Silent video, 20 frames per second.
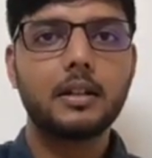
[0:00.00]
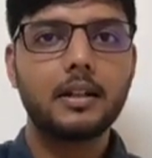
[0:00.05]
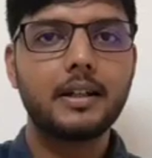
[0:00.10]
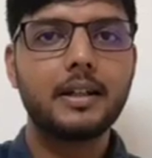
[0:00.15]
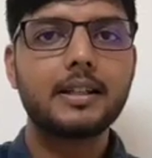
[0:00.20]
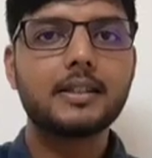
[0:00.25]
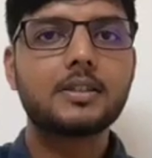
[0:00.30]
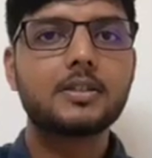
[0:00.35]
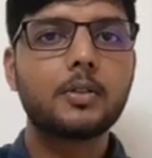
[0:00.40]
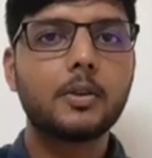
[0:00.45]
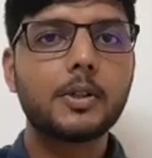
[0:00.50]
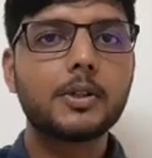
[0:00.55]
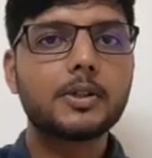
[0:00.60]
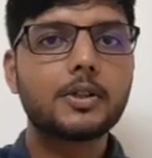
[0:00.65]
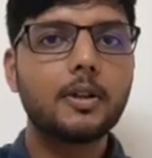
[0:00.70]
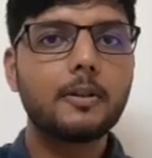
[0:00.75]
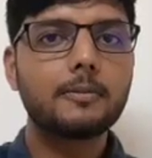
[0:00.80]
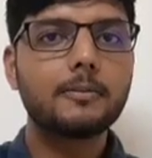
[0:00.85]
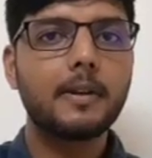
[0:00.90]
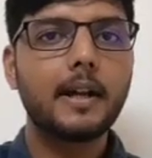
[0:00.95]
it is
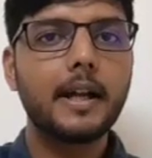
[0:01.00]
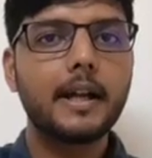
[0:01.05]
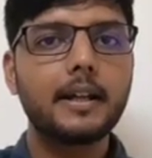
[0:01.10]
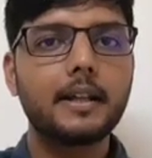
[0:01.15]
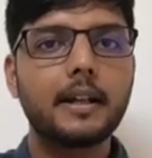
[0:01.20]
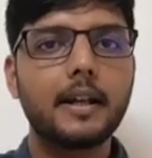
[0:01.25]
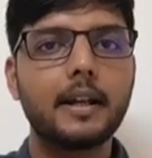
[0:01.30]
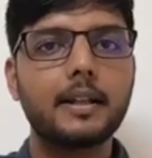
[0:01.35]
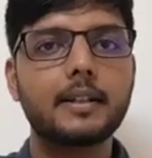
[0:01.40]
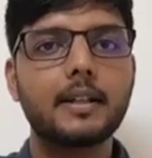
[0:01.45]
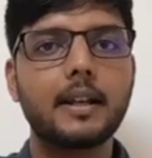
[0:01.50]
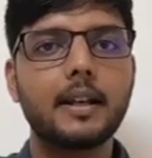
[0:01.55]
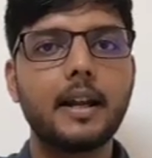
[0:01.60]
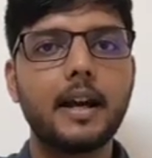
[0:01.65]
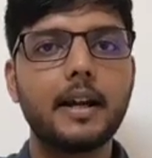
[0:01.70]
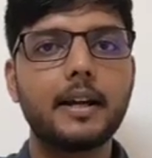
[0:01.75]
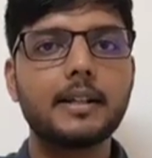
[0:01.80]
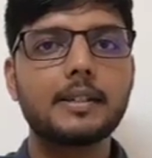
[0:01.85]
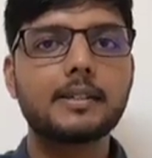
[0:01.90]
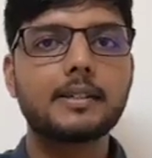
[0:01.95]
source of light, and the
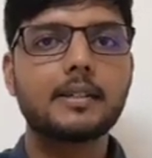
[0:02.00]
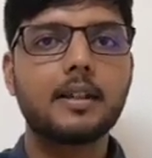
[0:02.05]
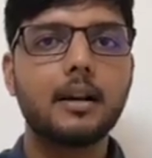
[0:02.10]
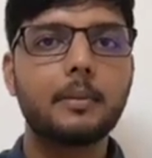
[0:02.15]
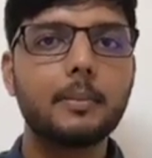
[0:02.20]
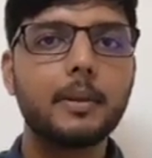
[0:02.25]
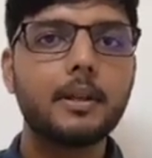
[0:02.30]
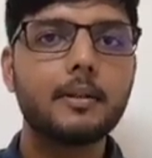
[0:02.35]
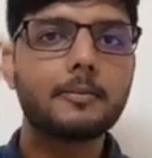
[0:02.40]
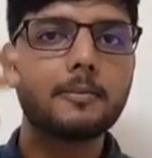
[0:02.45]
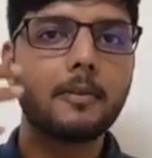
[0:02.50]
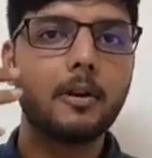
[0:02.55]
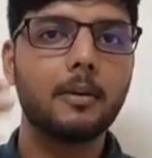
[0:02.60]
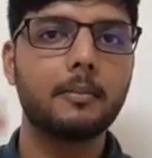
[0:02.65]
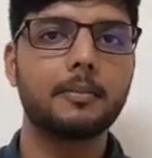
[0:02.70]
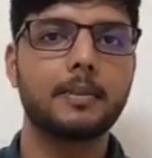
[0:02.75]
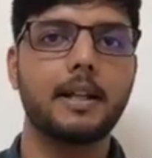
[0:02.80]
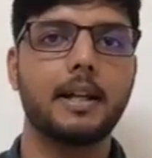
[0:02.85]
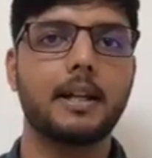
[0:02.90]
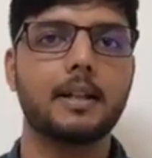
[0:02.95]
light is coming
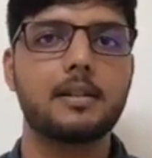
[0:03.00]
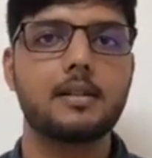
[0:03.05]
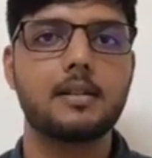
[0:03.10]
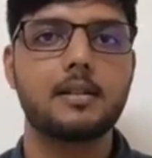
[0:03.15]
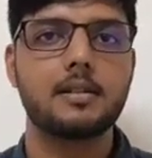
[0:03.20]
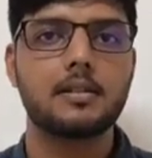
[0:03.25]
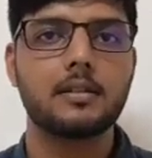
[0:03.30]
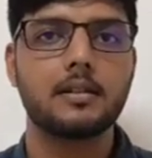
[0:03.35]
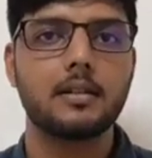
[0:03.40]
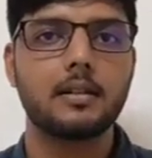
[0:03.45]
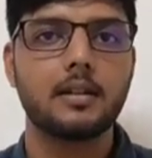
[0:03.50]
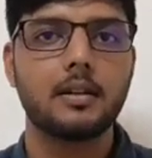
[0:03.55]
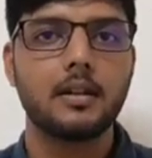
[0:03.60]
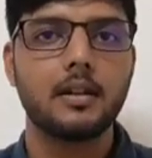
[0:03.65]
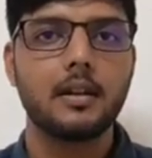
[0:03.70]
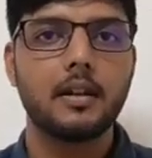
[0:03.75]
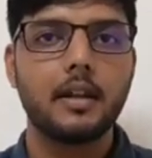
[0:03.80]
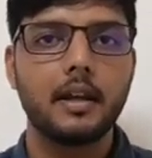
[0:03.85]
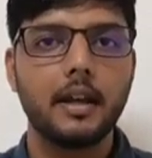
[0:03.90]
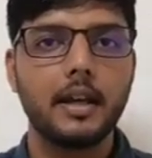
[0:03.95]
from that,
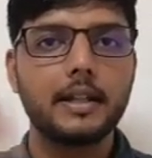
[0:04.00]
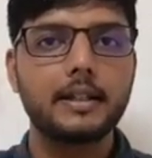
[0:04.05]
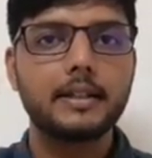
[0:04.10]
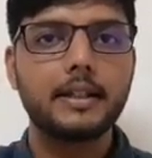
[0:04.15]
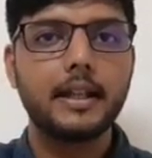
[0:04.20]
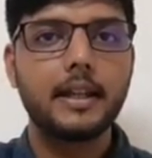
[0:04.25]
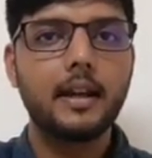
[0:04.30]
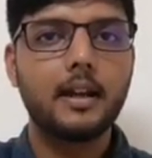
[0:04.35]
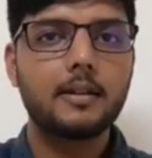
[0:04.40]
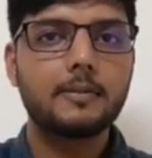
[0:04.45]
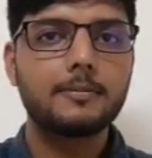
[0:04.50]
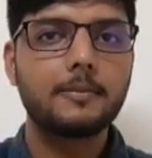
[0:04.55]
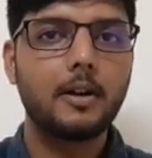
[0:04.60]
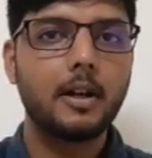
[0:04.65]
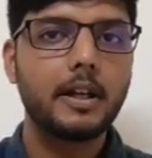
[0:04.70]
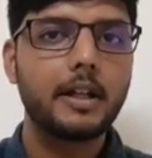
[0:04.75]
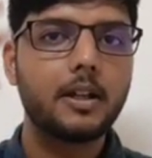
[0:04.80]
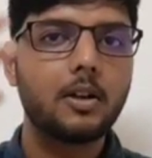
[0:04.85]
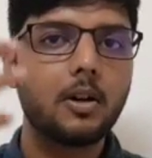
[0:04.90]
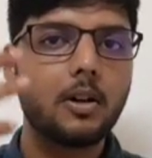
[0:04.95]
and they are
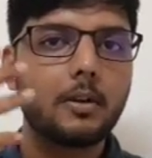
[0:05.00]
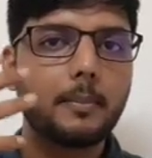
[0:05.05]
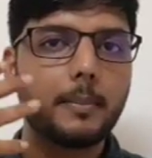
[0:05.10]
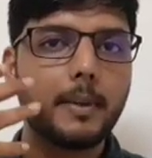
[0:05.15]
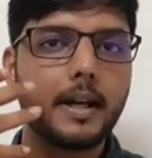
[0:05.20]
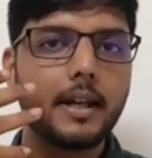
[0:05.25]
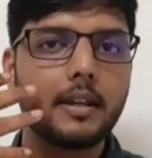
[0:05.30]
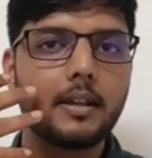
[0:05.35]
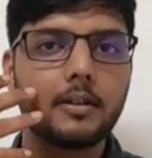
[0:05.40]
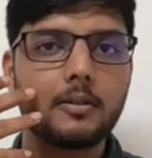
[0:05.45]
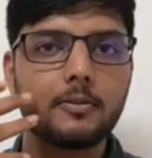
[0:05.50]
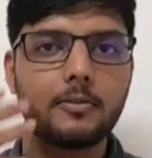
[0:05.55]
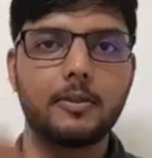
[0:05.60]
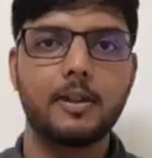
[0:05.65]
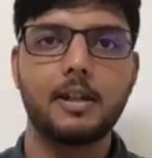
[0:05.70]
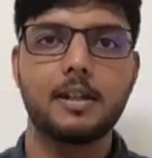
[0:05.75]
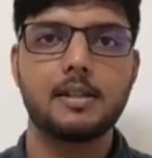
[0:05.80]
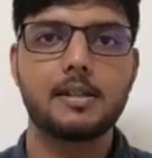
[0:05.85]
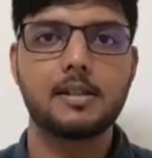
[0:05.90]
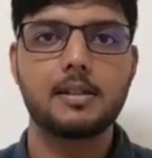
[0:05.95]
falling on my
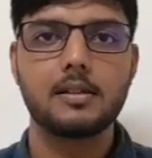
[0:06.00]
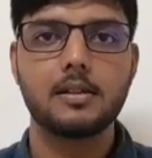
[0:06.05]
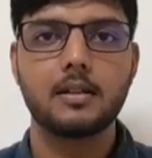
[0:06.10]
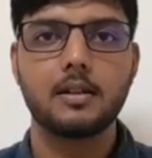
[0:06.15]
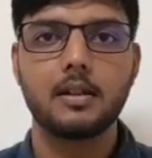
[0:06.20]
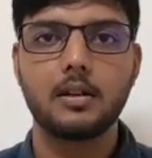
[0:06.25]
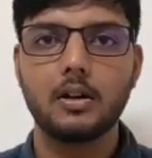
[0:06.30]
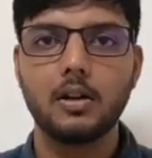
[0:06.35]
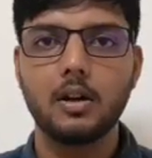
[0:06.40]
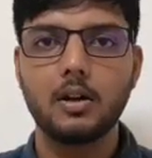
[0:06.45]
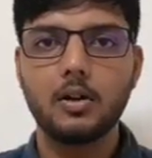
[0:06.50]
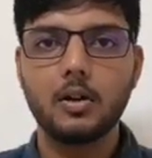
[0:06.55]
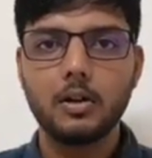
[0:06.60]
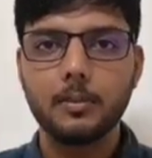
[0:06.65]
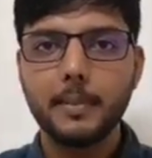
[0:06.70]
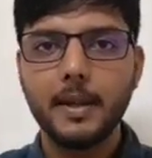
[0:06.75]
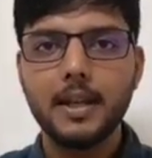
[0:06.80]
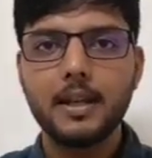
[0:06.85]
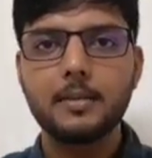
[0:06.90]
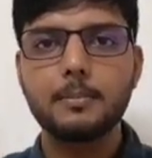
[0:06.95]
face or
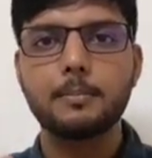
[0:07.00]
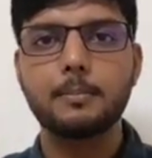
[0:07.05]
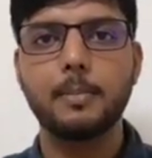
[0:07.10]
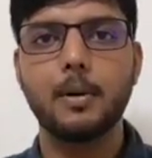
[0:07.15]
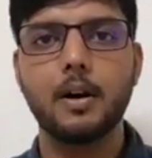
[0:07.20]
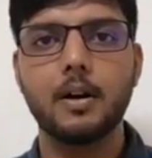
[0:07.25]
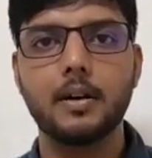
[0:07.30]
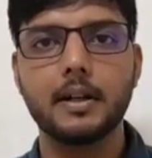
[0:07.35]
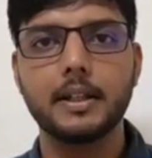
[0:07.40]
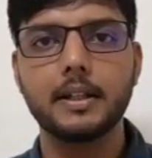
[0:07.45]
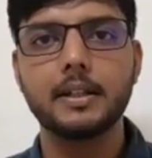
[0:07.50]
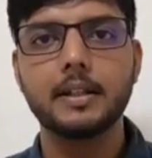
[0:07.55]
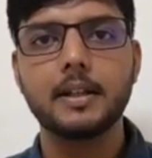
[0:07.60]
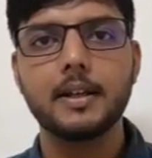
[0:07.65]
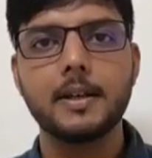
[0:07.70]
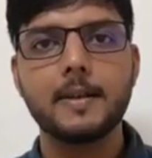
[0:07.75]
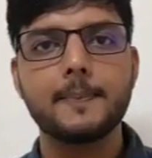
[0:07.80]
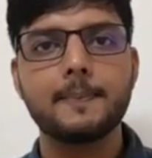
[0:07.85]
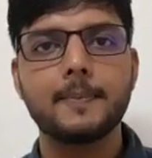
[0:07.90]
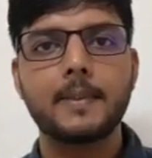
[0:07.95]
on my body,
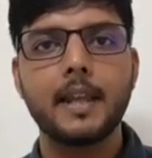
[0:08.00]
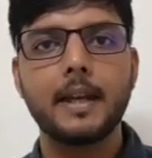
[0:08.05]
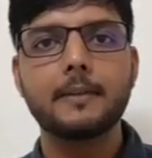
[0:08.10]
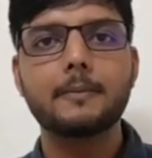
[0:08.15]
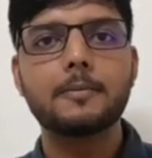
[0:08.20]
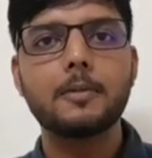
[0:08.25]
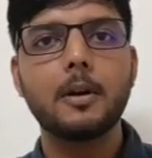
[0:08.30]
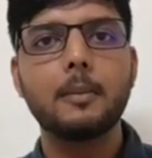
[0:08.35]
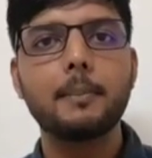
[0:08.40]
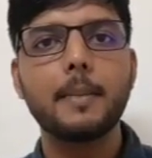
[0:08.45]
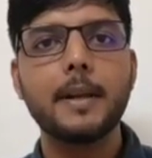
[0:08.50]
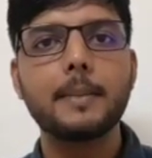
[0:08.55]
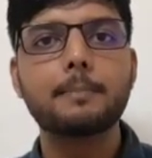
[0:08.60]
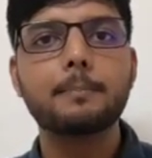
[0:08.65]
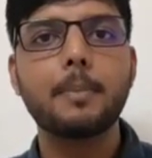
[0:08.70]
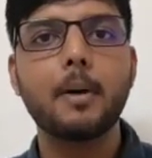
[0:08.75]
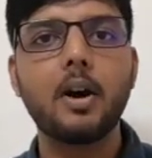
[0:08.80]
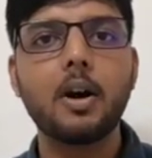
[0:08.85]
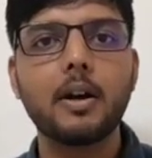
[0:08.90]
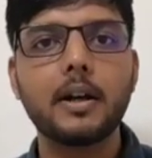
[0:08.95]
and from my
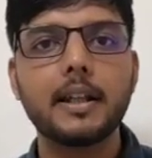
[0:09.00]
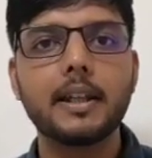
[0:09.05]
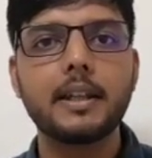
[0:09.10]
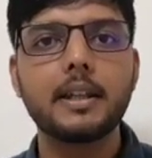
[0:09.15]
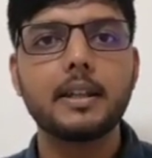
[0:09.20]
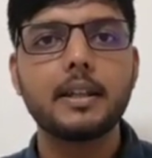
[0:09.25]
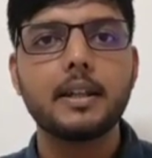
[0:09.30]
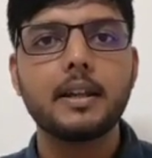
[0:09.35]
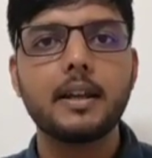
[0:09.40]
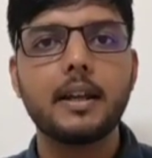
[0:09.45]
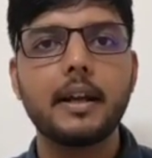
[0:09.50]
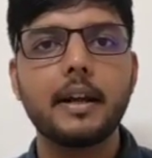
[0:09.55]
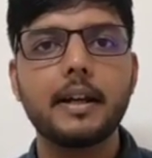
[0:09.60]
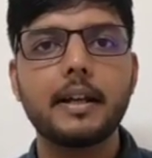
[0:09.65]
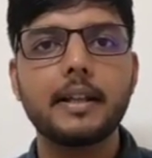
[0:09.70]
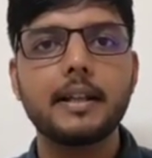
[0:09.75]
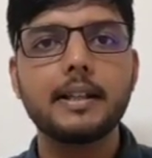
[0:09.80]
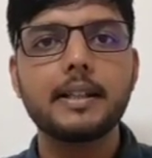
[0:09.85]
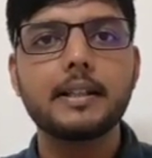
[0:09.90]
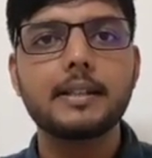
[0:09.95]
body
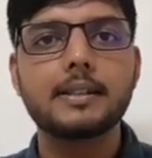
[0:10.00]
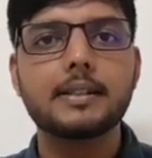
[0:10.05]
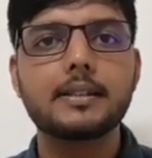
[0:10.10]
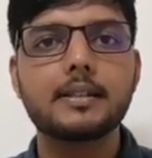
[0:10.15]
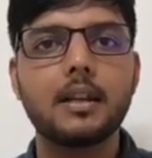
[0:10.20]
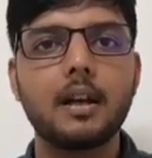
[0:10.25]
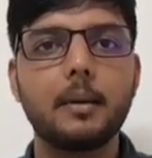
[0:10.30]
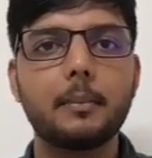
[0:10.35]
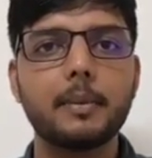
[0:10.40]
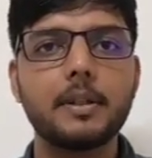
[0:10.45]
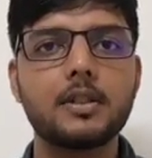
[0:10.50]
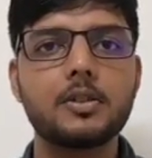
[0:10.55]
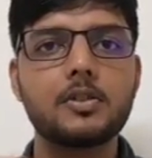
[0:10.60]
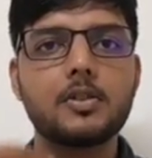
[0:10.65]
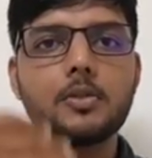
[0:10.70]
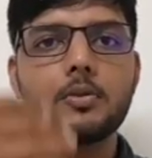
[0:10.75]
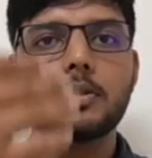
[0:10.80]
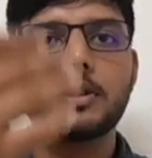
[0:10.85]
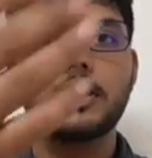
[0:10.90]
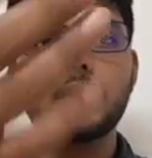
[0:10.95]
it is coming
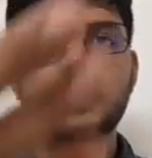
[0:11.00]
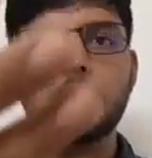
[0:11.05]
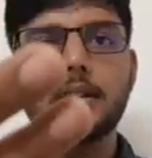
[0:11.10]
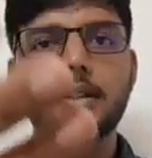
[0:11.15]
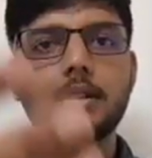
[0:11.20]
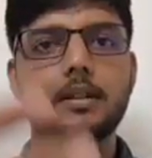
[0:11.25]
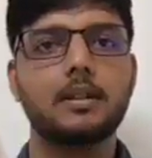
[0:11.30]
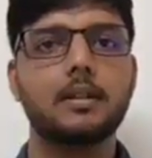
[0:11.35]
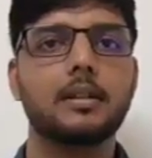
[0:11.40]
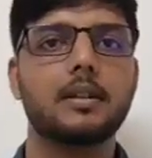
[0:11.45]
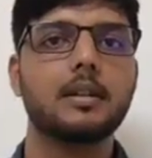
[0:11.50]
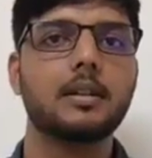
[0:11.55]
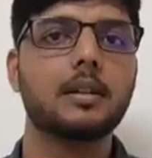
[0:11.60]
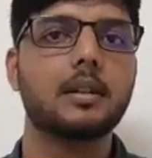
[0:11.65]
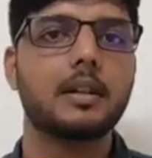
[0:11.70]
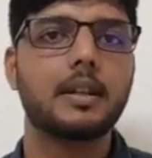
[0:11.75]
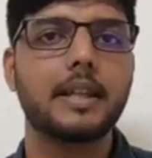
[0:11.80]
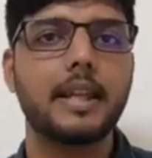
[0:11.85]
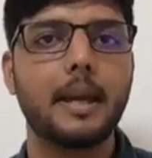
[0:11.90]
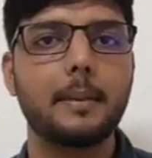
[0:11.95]
to the
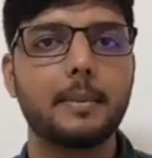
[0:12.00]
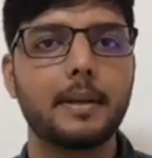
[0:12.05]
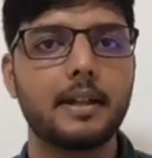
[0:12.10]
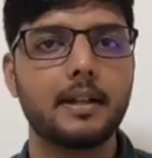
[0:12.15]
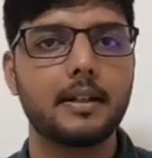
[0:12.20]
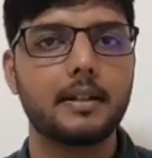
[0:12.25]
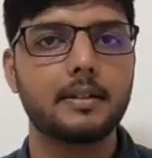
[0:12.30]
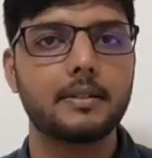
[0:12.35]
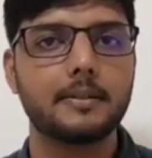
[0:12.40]
camera,